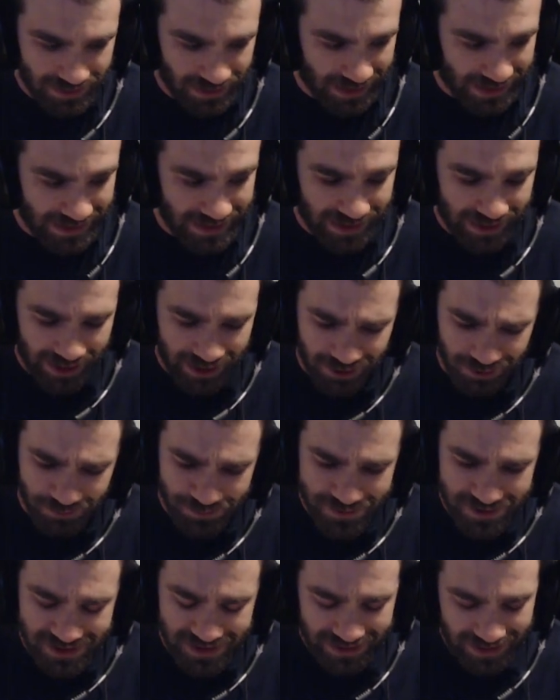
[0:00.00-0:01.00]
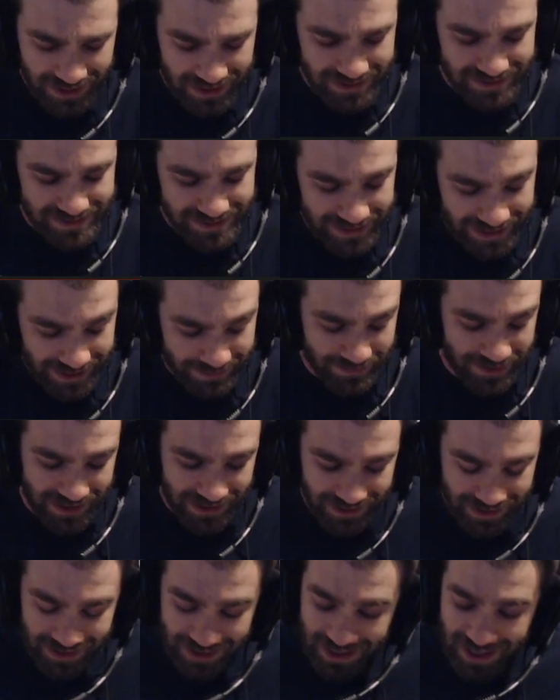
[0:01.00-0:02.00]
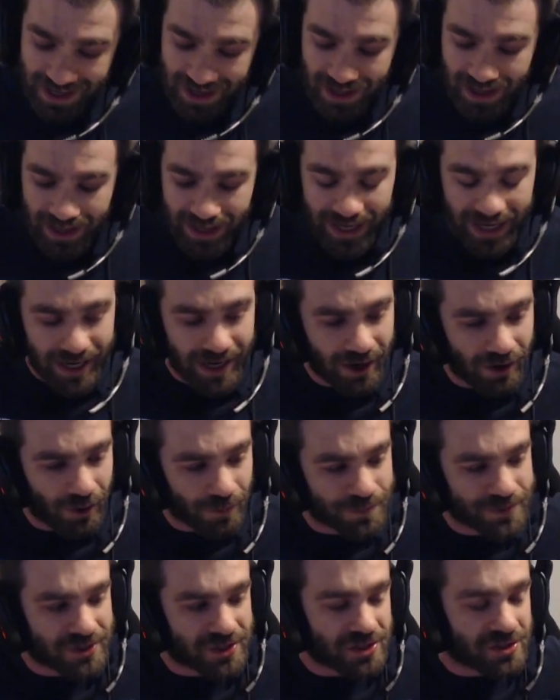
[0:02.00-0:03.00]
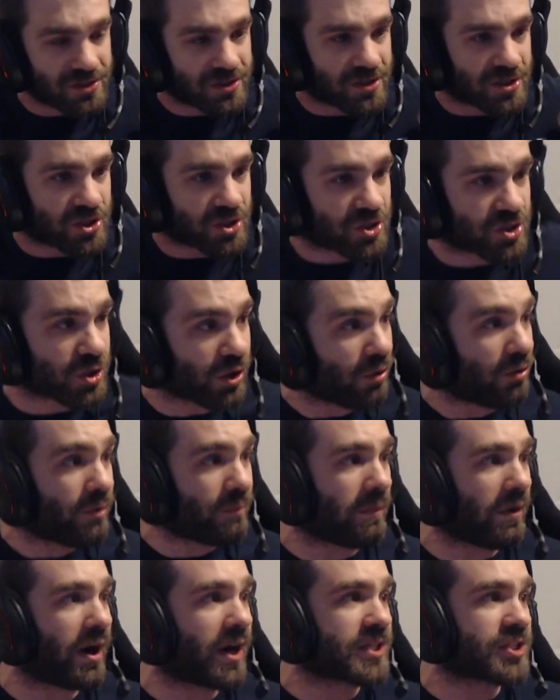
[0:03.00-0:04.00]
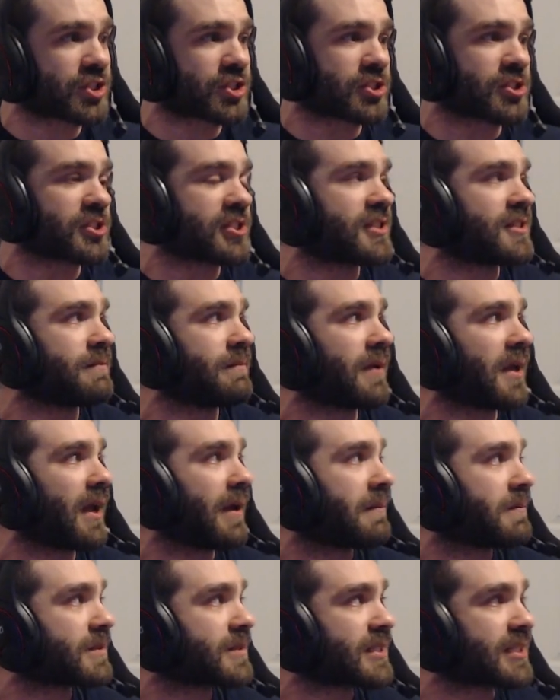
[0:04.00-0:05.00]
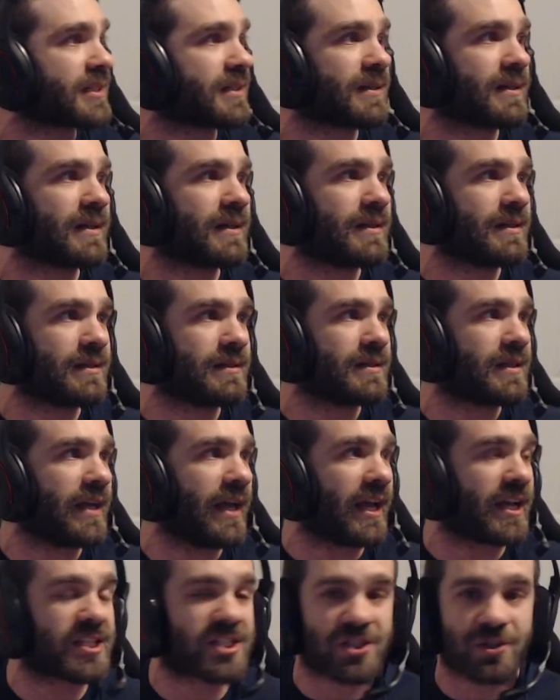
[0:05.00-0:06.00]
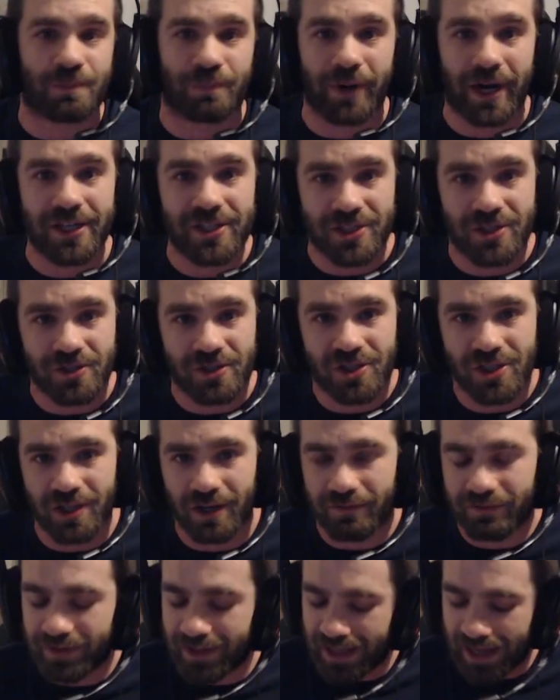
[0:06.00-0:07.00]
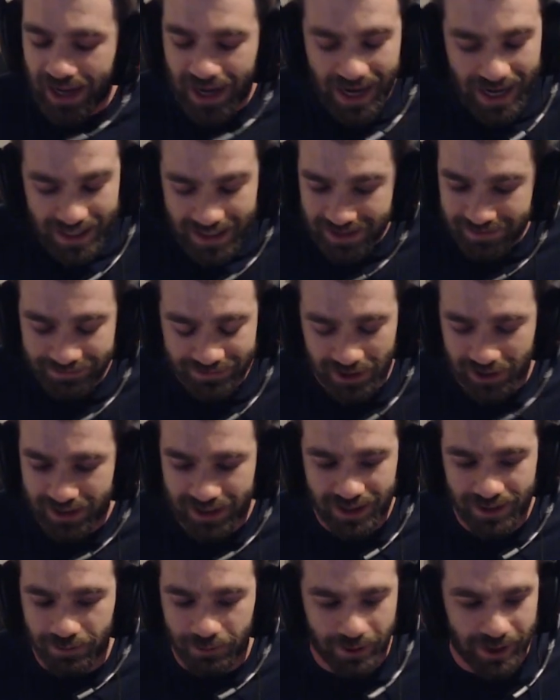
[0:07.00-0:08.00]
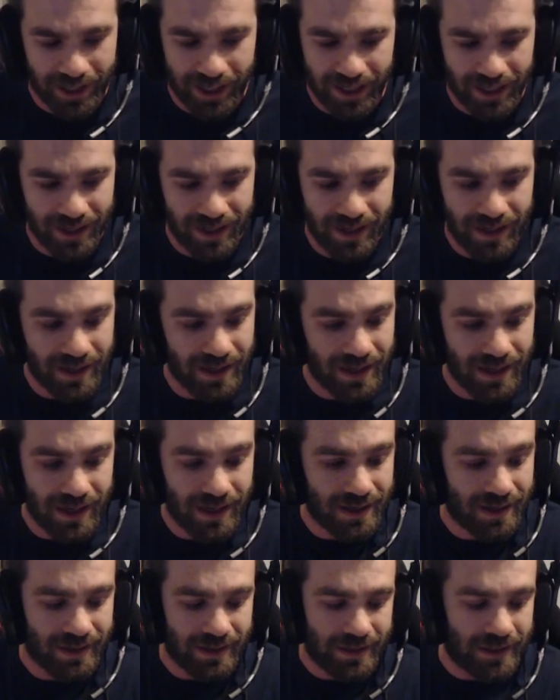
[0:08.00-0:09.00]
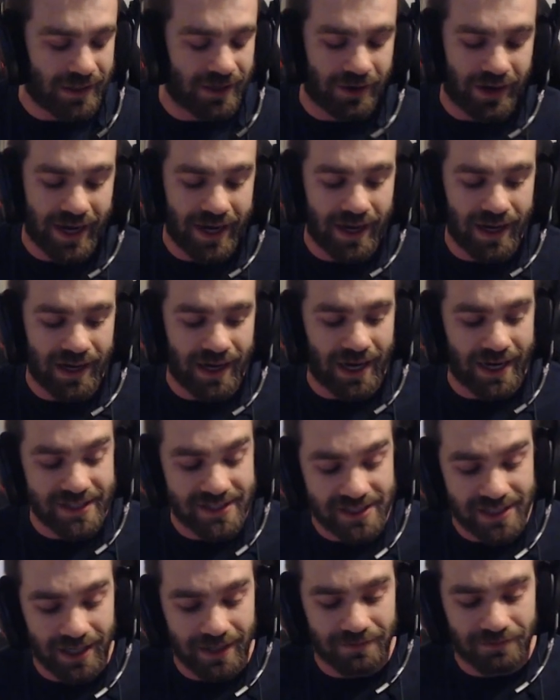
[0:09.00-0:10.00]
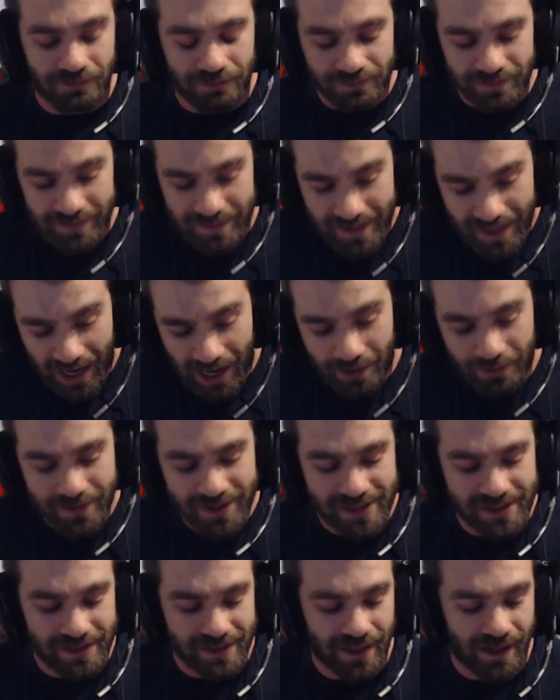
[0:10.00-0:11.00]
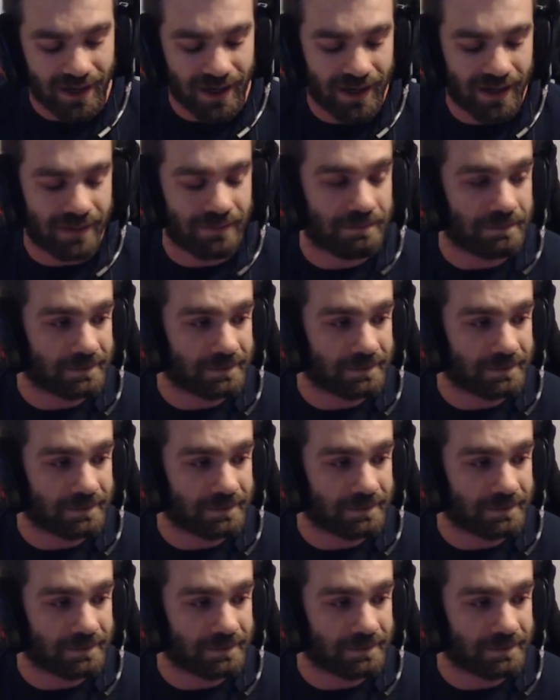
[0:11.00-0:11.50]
And it helps. God damn it. It helps so much just to be able to express yourself in any fucking way. I said now is the time.